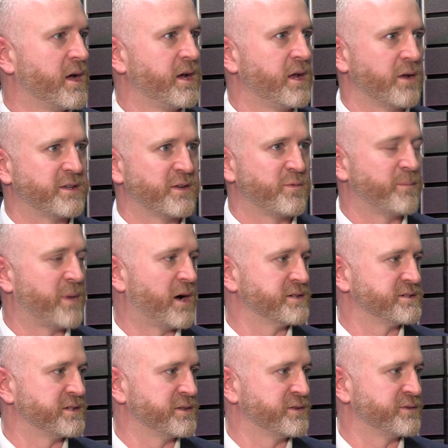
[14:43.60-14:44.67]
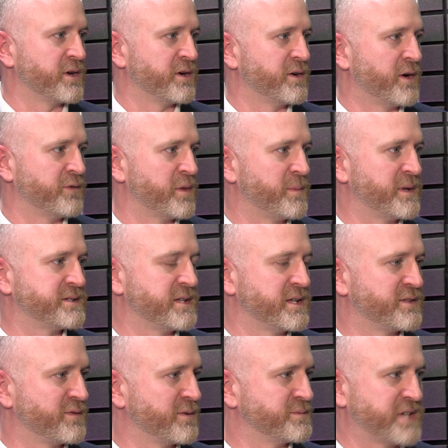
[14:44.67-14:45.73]
different parts of the
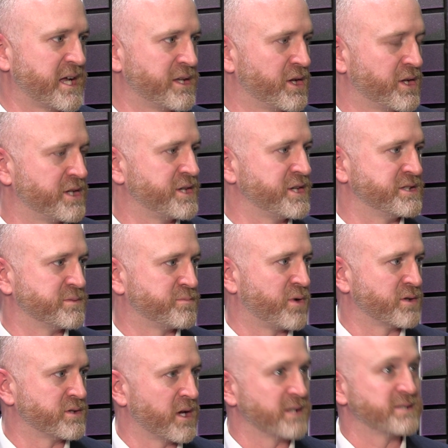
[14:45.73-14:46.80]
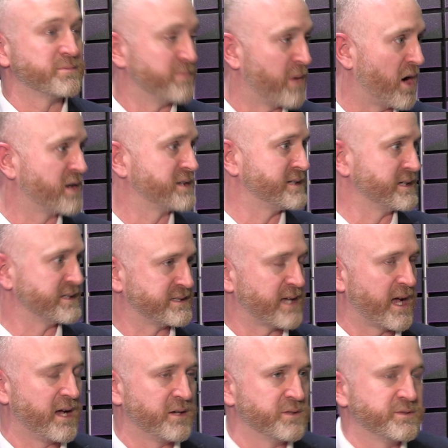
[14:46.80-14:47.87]
business, from technology to product, marketing,
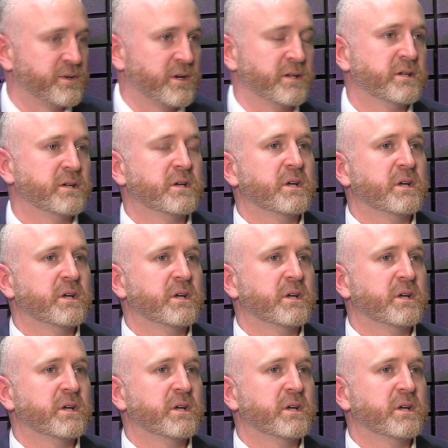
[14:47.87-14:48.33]
sales, right?